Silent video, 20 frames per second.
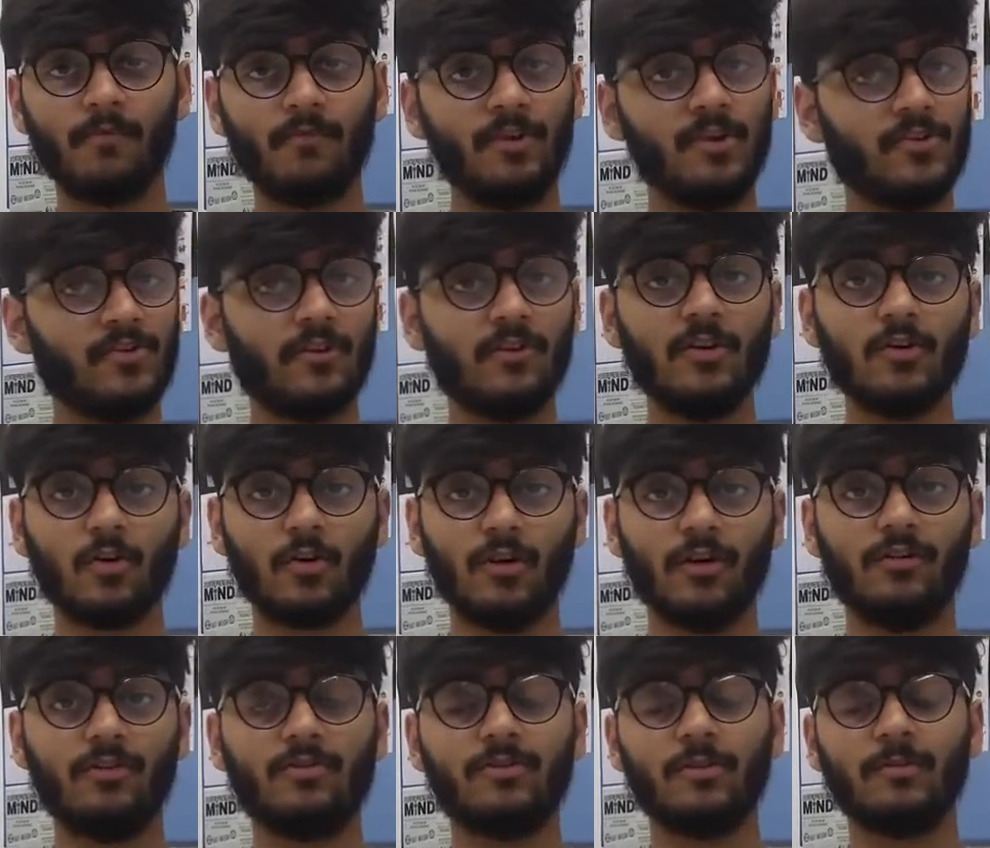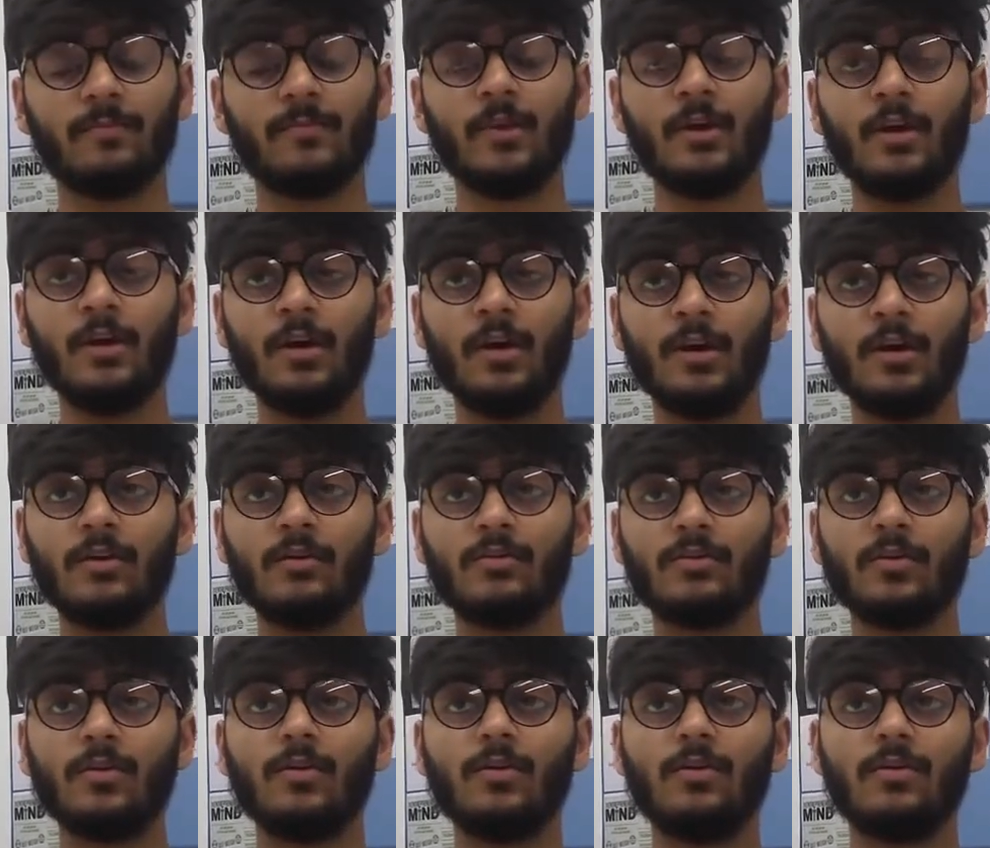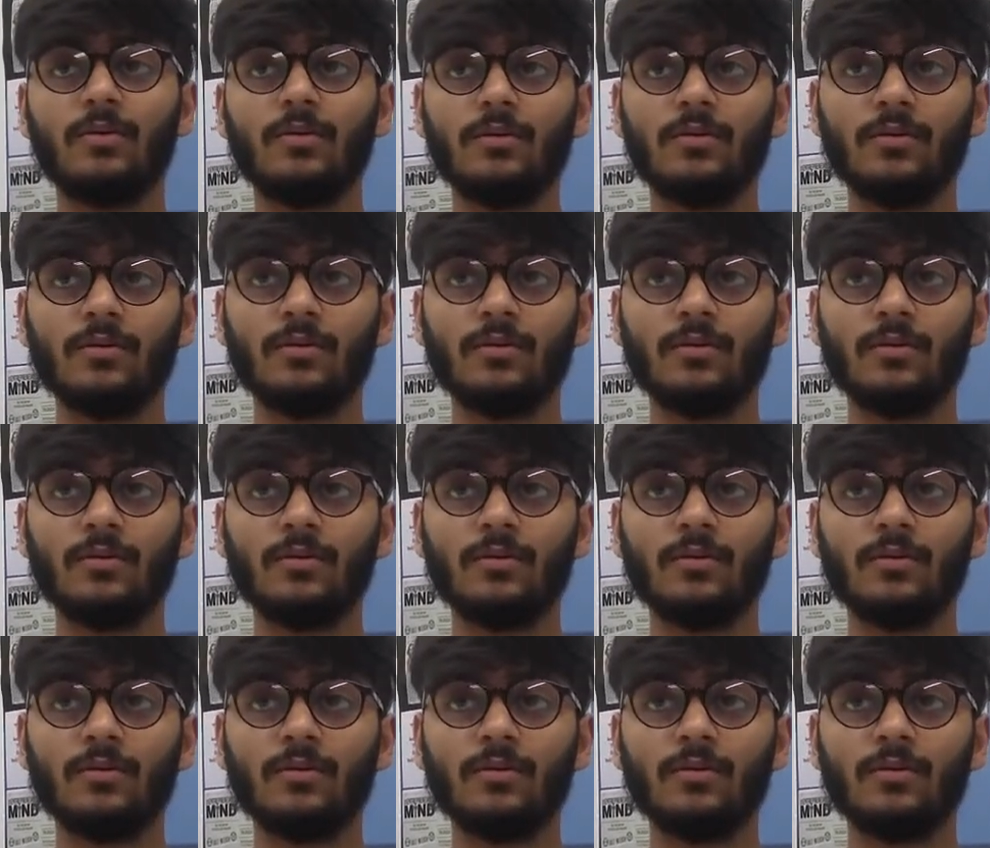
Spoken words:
facial recognition. So